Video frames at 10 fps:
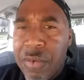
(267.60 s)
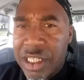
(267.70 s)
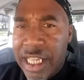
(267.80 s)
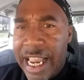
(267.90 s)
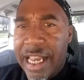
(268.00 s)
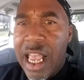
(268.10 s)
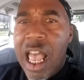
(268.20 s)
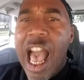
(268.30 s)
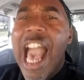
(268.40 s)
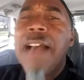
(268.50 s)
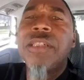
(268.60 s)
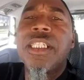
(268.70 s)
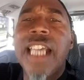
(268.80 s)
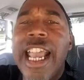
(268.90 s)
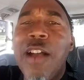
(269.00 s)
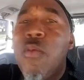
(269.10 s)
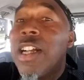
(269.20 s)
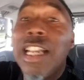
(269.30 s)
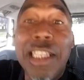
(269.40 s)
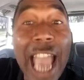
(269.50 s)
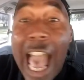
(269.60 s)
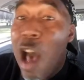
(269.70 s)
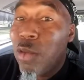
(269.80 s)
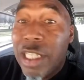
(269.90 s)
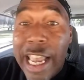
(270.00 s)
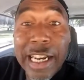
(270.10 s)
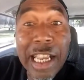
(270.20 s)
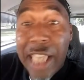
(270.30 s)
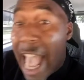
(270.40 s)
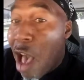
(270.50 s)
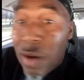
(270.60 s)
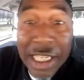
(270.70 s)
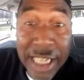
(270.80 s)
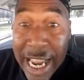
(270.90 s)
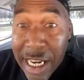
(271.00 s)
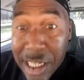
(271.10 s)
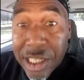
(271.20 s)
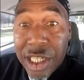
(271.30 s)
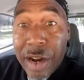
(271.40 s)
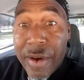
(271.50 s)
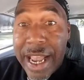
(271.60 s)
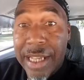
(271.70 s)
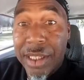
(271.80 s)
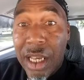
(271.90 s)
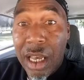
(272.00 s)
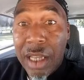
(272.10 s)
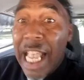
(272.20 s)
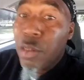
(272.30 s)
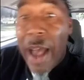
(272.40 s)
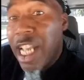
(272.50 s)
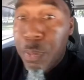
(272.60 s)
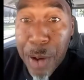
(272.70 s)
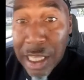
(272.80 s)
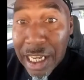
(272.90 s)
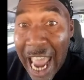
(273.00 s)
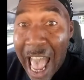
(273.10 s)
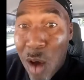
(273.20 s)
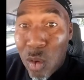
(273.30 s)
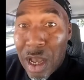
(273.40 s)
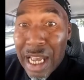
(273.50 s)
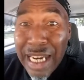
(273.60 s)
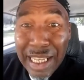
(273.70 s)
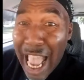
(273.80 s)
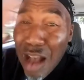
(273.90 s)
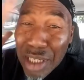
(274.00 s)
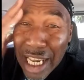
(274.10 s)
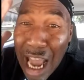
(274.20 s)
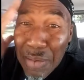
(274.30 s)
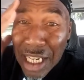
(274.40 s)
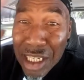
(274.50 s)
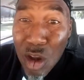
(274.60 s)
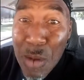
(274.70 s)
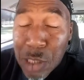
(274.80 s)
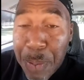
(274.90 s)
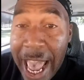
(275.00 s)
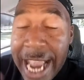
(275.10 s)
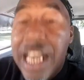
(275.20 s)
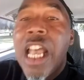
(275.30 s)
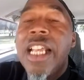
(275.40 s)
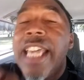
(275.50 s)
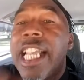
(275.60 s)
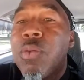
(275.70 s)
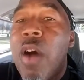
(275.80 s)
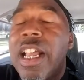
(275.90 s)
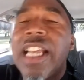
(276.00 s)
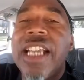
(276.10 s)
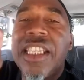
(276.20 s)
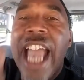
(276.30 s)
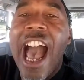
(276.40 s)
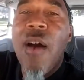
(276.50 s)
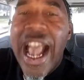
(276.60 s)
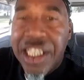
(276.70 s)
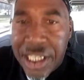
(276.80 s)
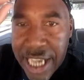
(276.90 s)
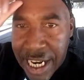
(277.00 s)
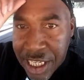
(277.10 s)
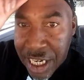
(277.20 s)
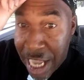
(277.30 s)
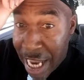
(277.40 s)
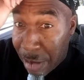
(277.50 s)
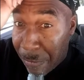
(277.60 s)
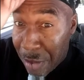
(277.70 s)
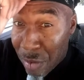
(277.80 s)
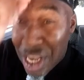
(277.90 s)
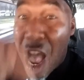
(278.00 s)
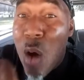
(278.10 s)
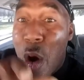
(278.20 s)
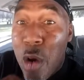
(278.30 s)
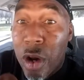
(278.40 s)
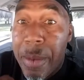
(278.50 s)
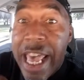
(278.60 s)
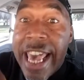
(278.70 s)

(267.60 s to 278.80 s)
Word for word: I was saying. I'm saying what Nadal said. Nadal is saying this is serious. That's why he's pulling out. Nadal said I was in so much pain. Guess what? Nadal actually said this in the interview, and y'all heard him.